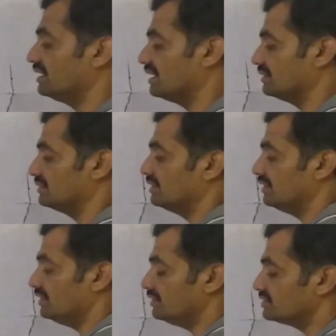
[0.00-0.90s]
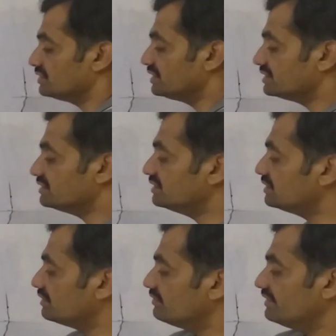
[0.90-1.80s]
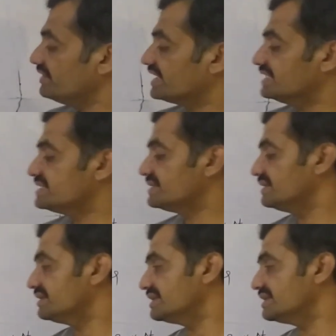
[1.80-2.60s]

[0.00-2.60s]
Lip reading: Now, so here when we consider